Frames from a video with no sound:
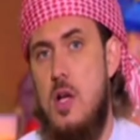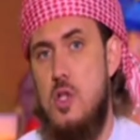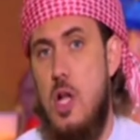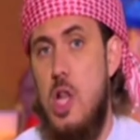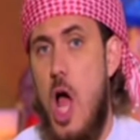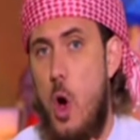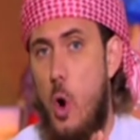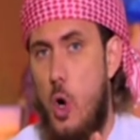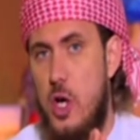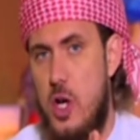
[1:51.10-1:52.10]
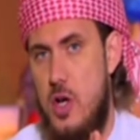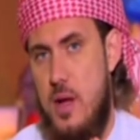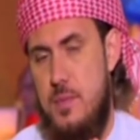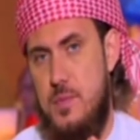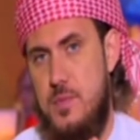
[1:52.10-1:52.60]
So Allah ordered
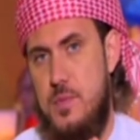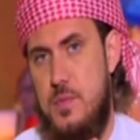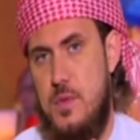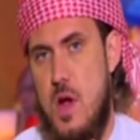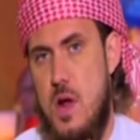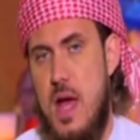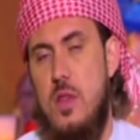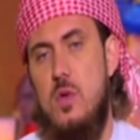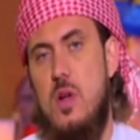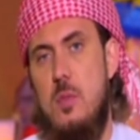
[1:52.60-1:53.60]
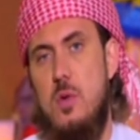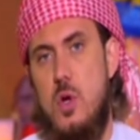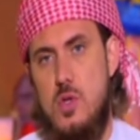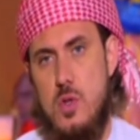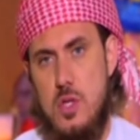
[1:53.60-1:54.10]
them not to come
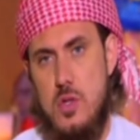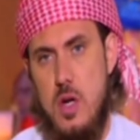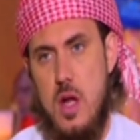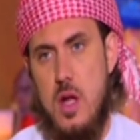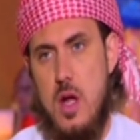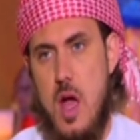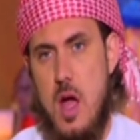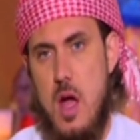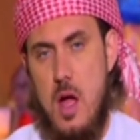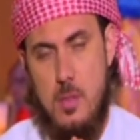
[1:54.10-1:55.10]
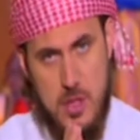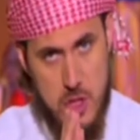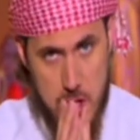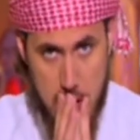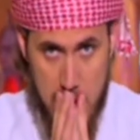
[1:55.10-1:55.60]
close to this tree. But
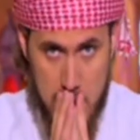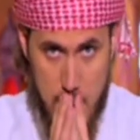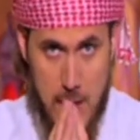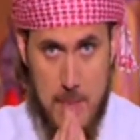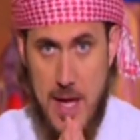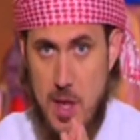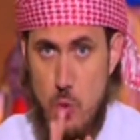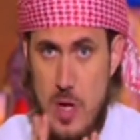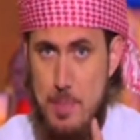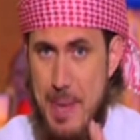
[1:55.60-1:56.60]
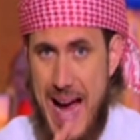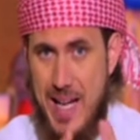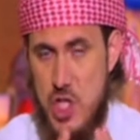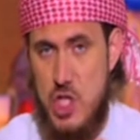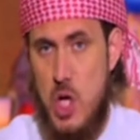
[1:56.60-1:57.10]
Shaitan came and
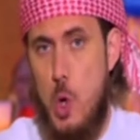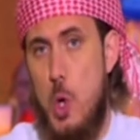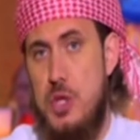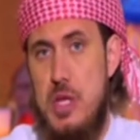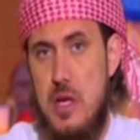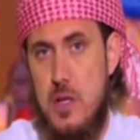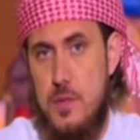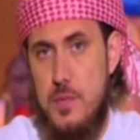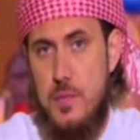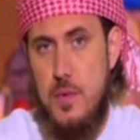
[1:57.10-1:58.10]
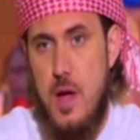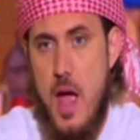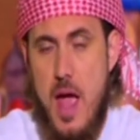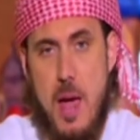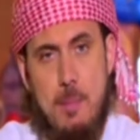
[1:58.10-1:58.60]
repackaged the whole deal
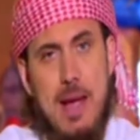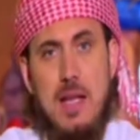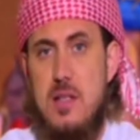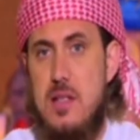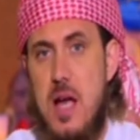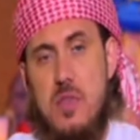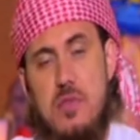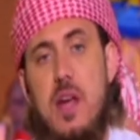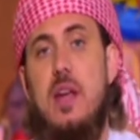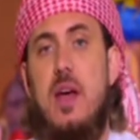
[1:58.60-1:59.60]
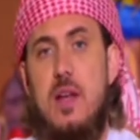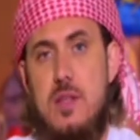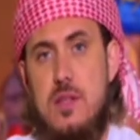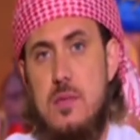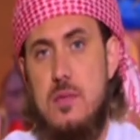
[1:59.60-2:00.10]
and made it sound very
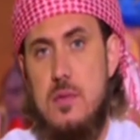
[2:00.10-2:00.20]
nice.